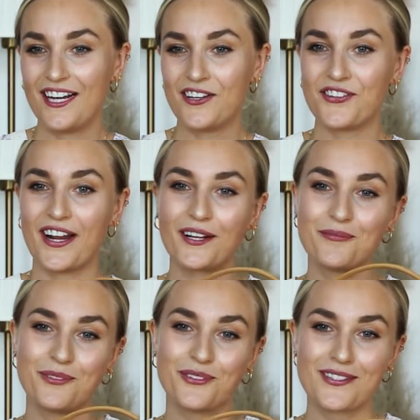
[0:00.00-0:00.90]

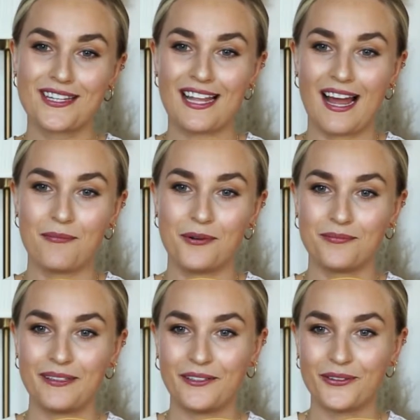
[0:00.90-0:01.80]
Jacquemus Le
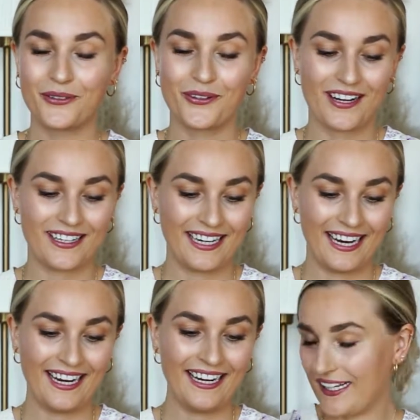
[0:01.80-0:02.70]
Bambino Grande.